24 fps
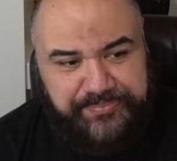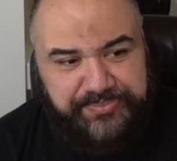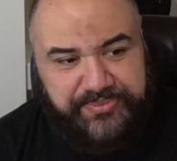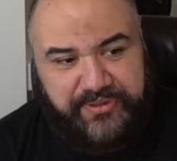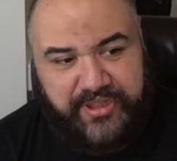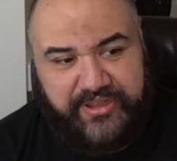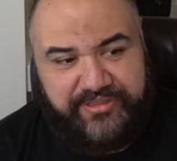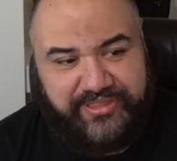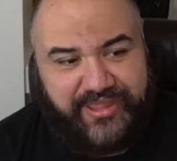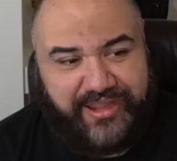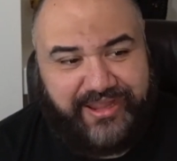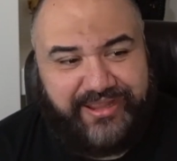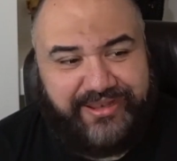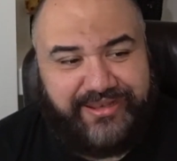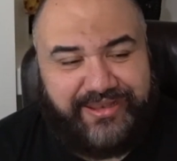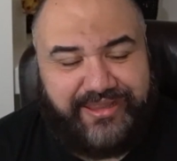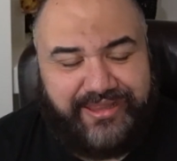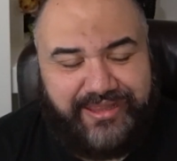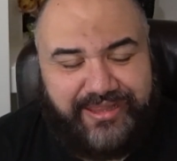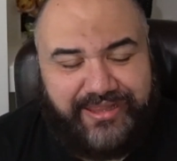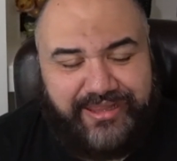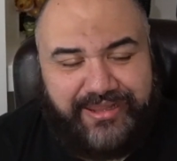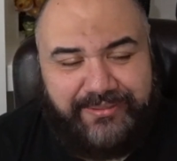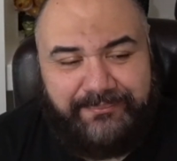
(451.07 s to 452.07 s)
it's like an
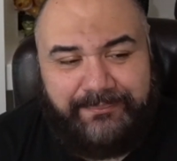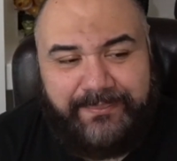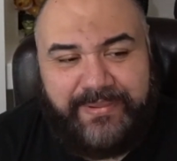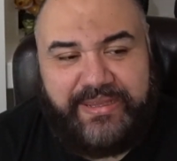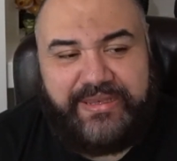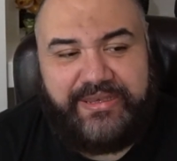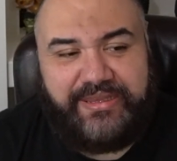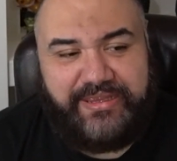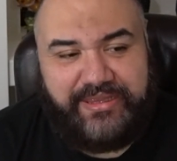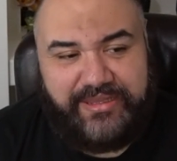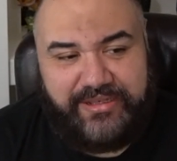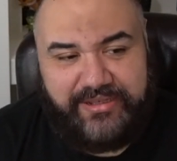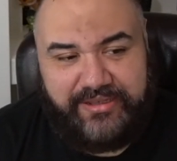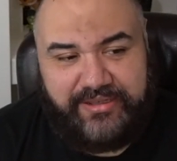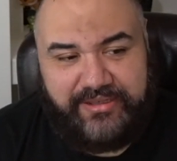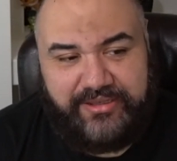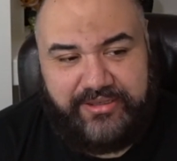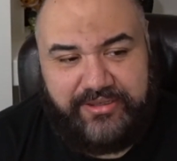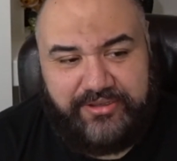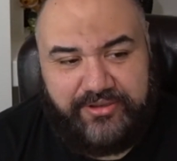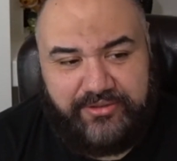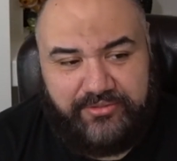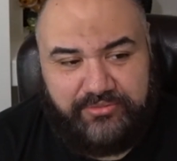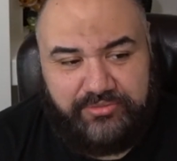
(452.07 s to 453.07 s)
immediate,
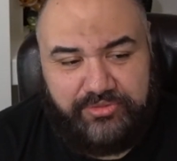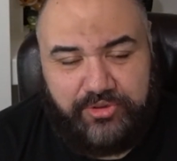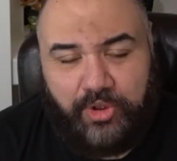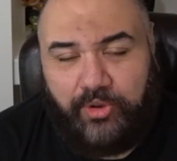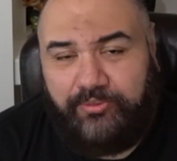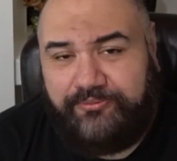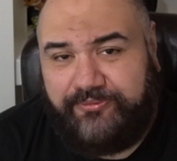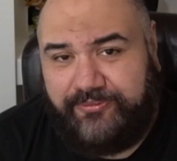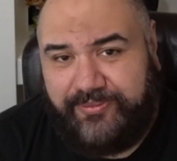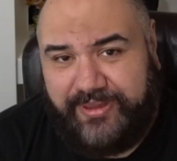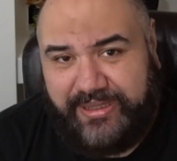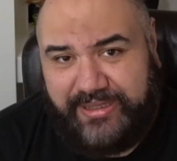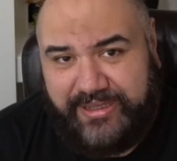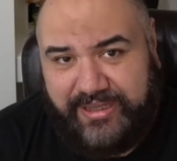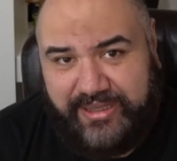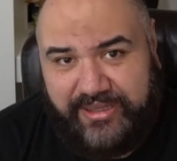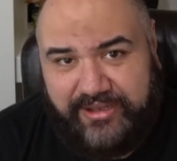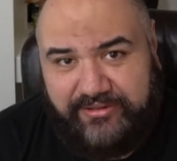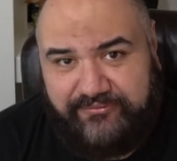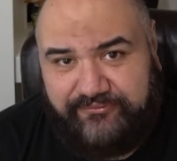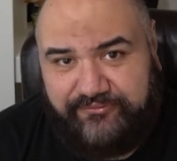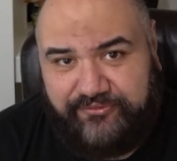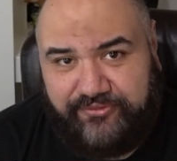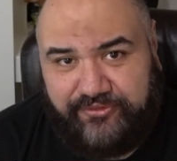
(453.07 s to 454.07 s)
you know, dopamine
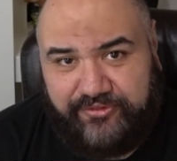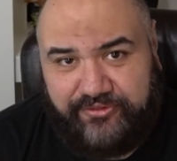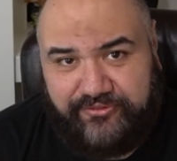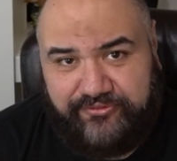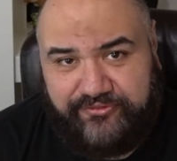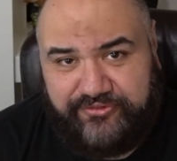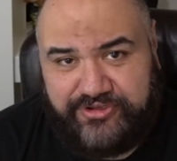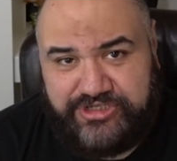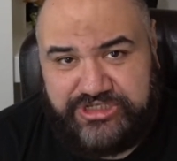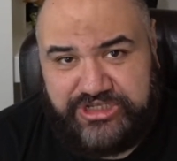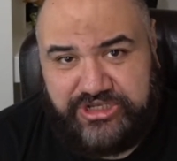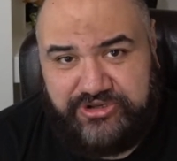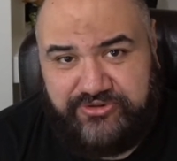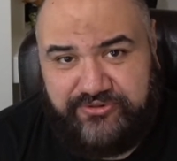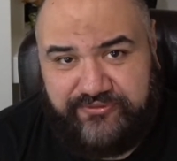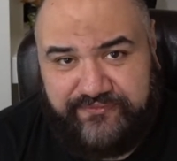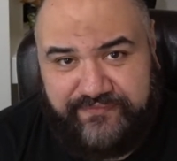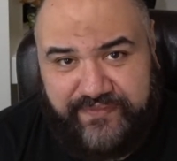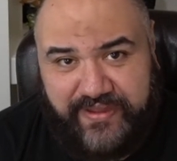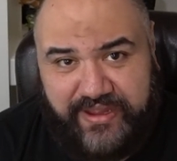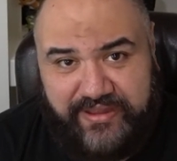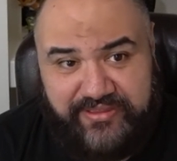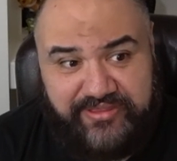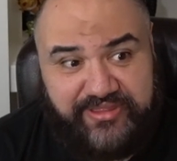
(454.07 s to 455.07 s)
hit for for general
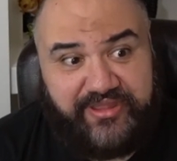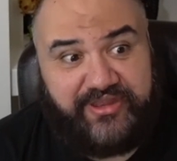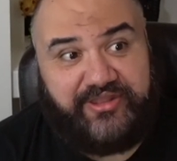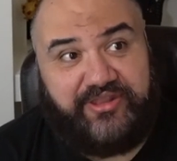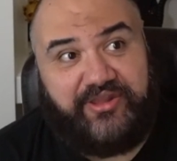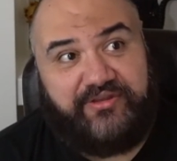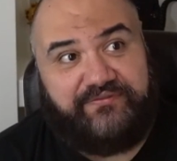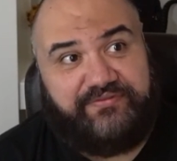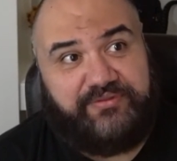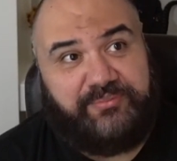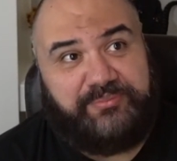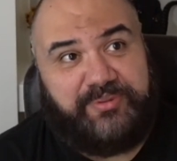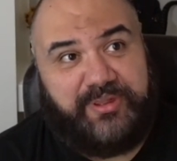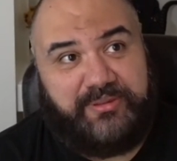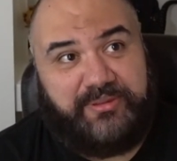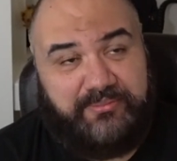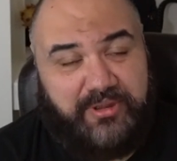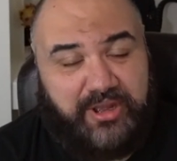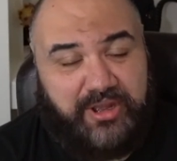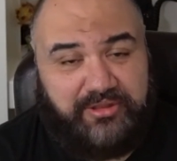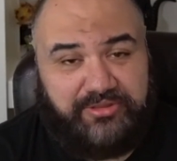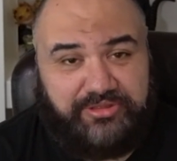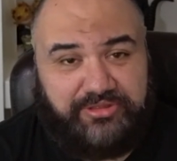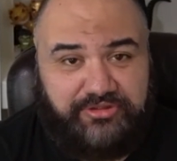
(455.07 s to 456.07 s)
fans. They love the big
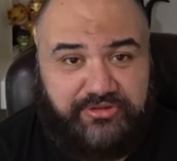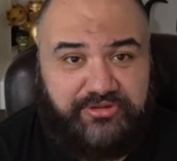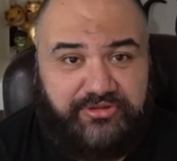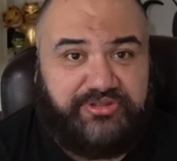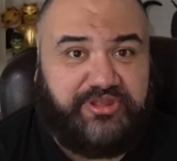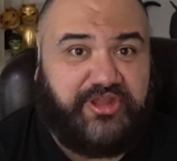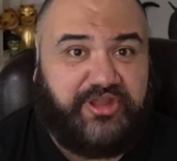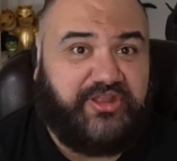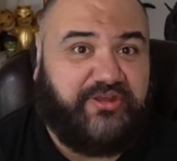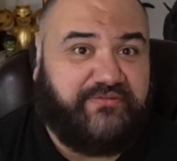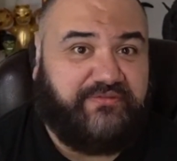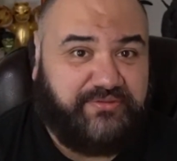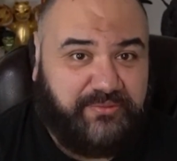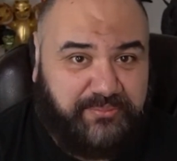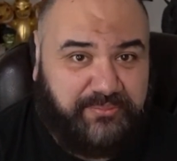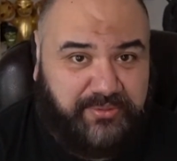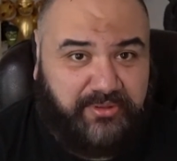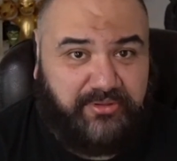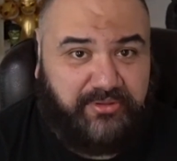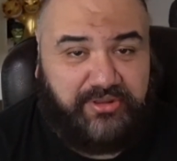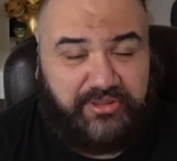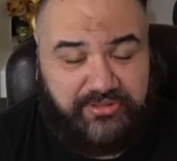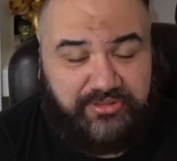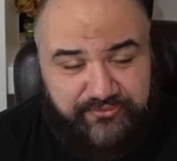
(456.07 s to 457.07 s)
monsters, they love the
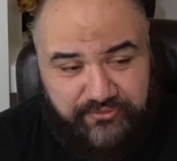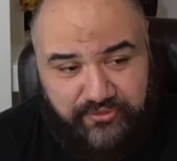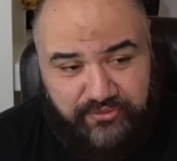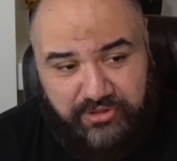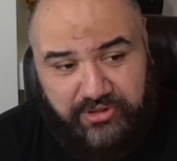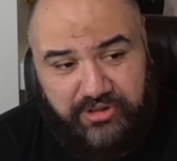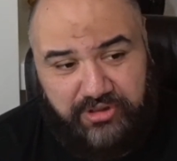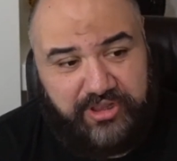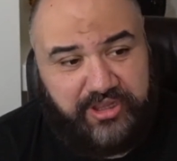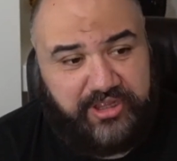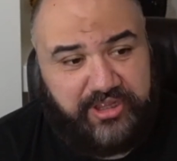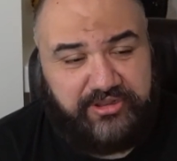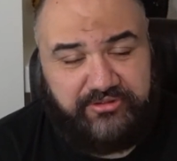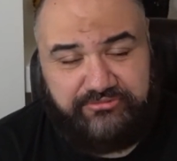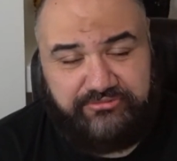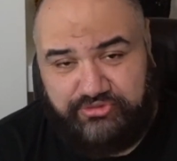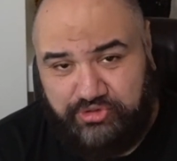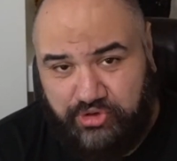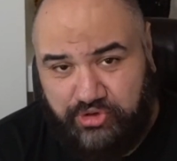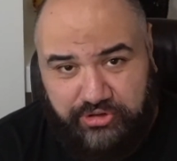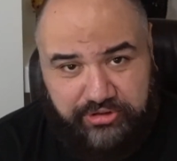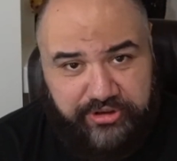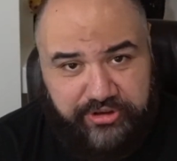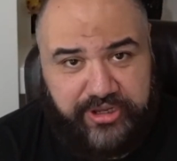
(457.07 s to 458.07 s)
buildings falling and the
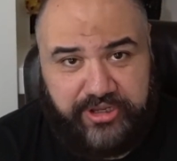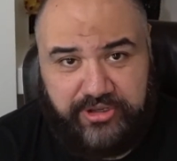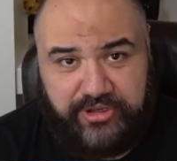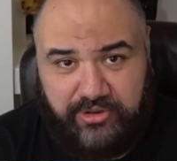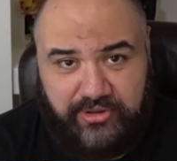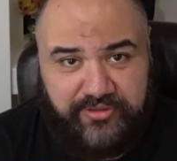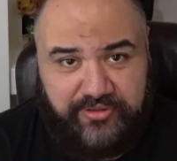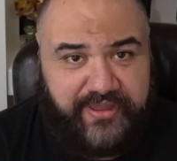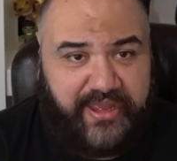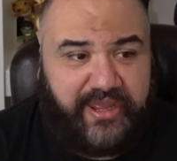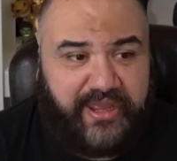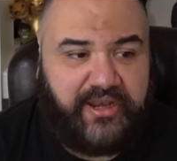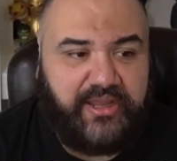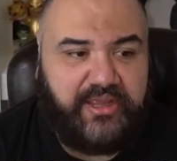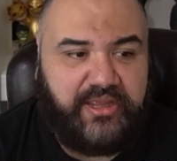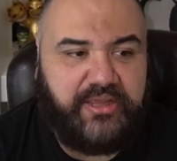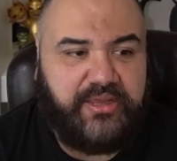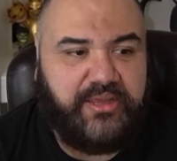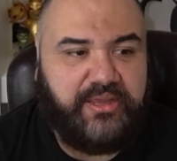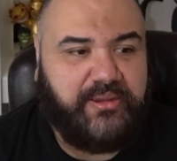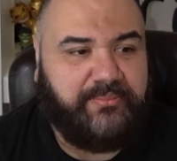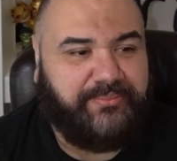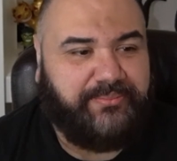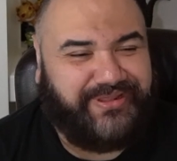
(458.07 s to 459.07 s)
roaring and all that.
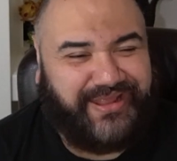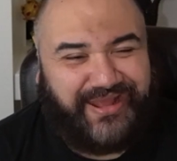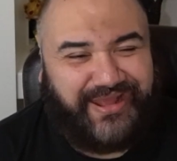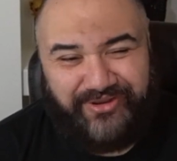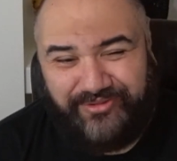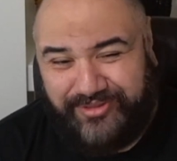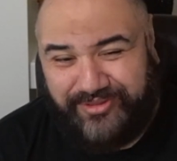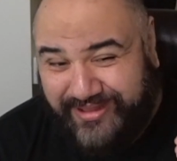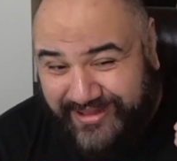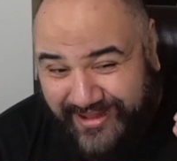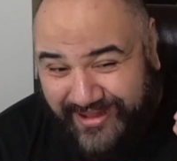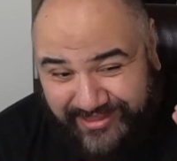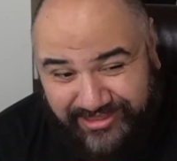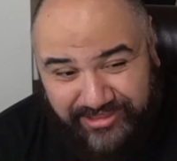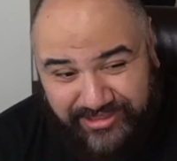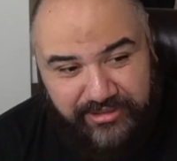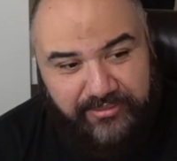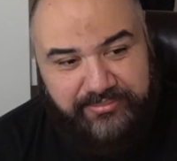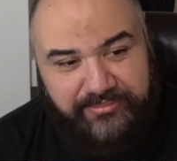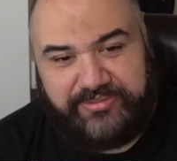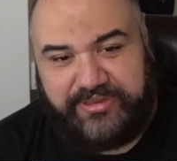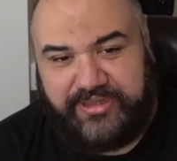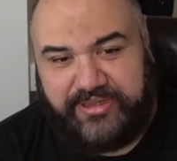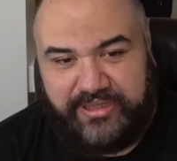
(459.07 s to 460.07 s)
But I don't think that's
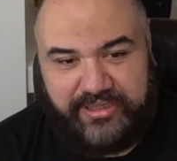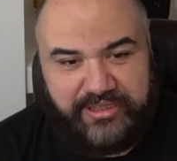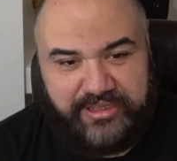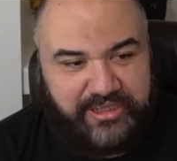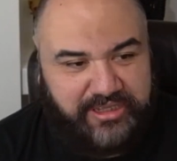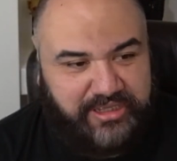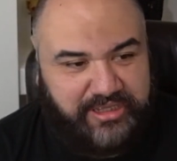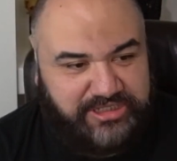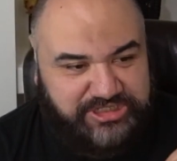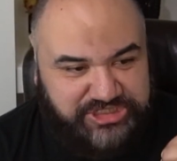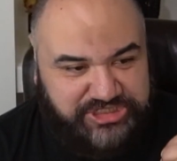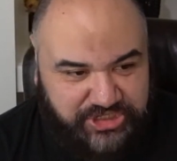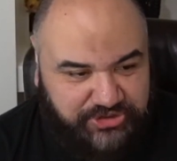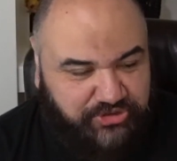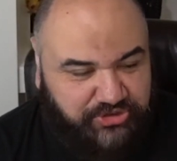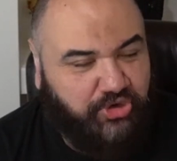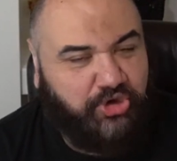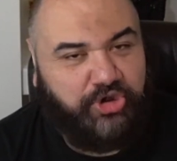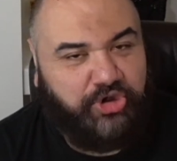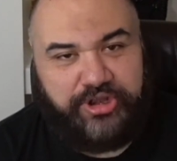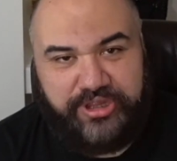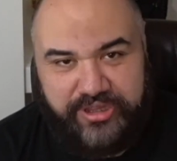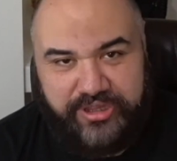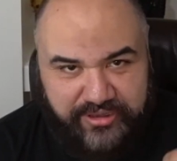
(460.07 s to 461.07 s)
something a general
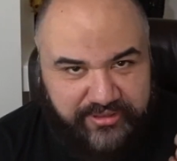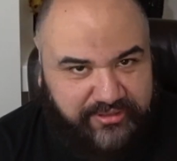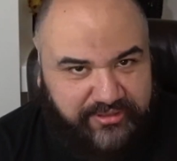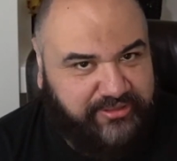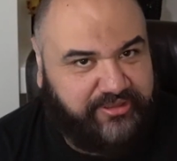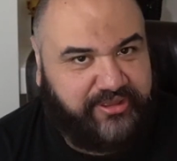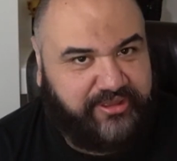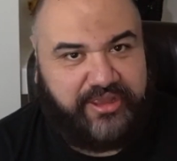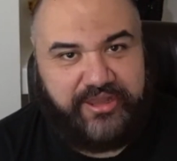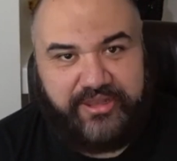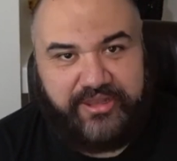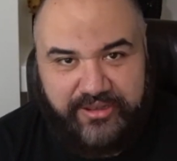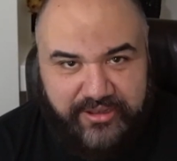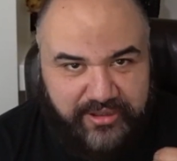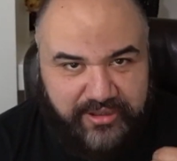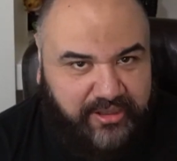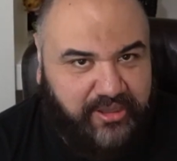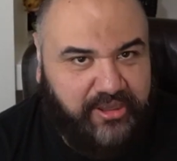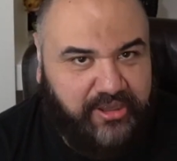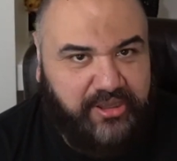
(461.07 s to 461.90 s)
audience can